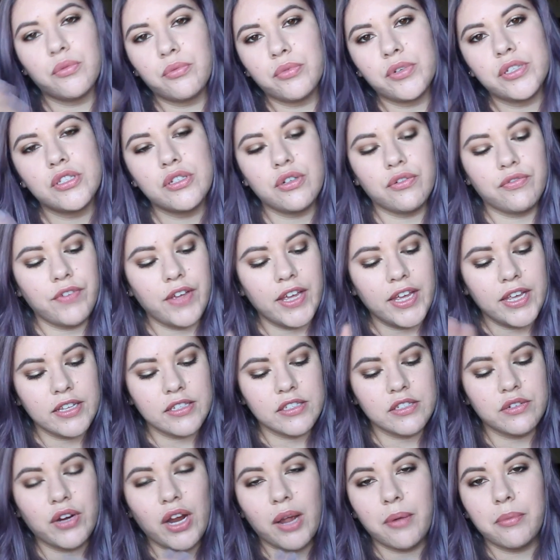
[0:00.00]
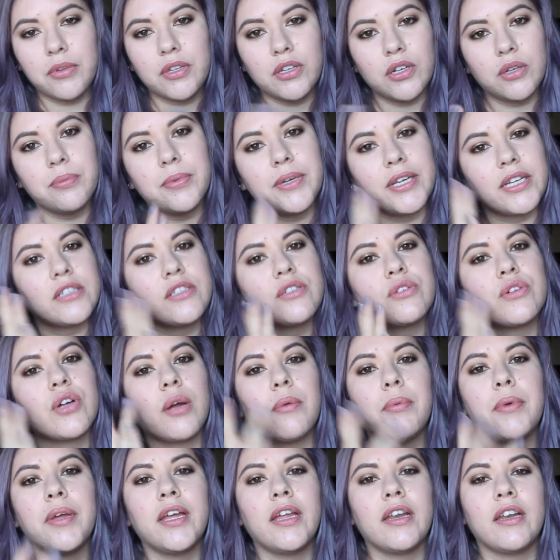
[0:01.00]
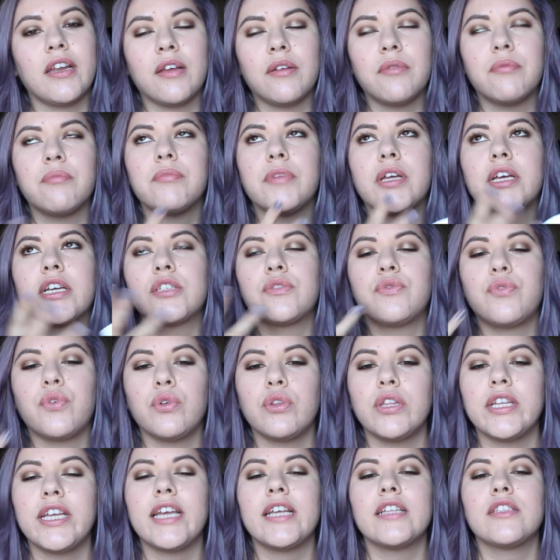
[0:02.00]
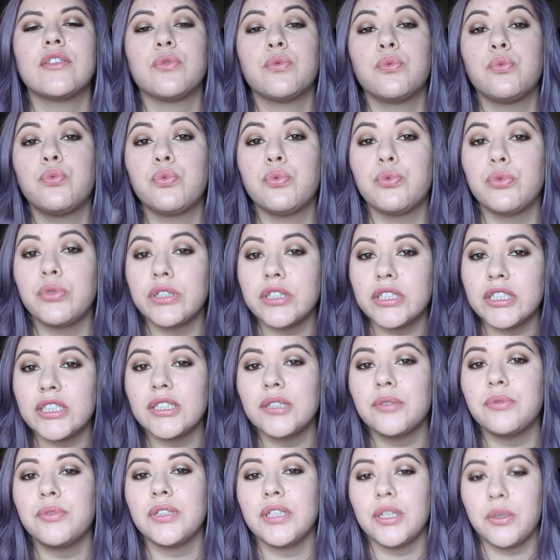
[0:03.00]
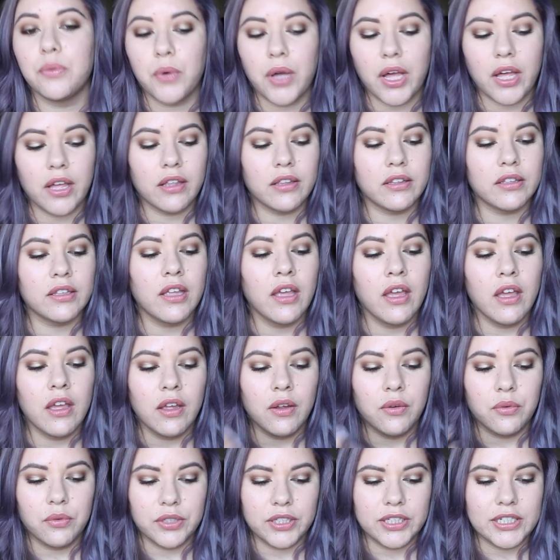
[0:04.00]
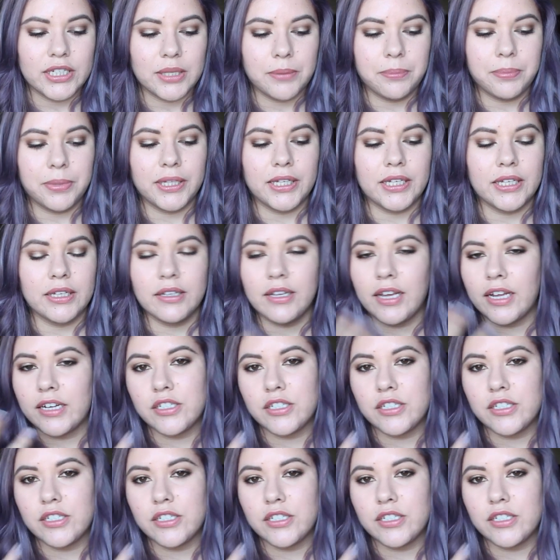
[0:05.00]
rinse your face, grab a little bit, scrub it, and it exfoliates really, really well, really deeply.